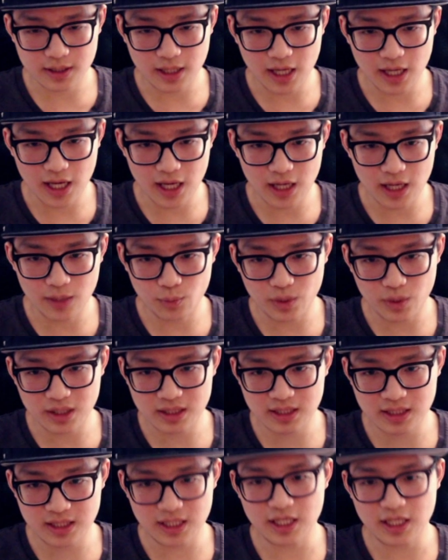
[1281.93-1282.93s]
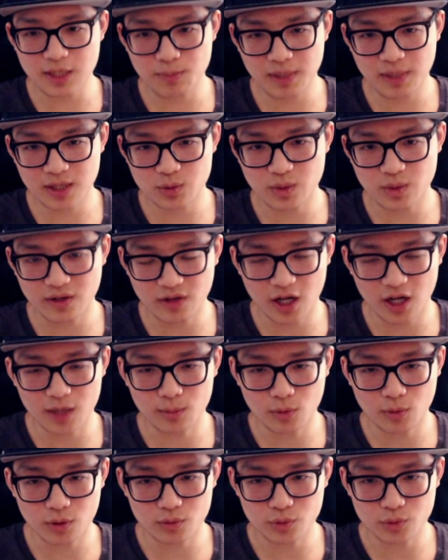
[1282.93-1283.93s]
and we can see because we have a lot
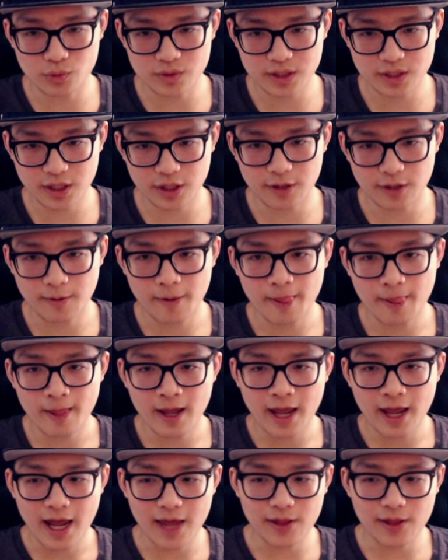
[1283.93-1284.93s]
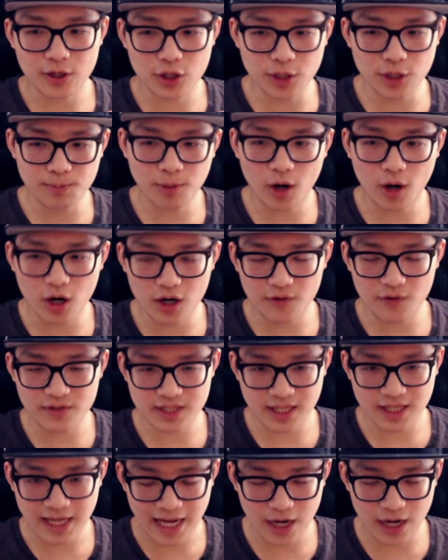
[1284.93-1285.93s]
more runes here. And the good part of this
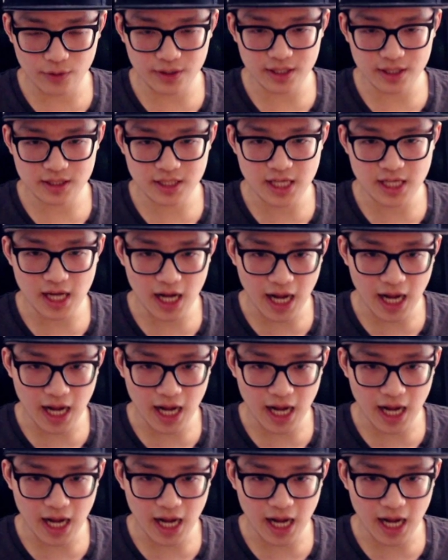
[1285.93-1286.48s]
account is he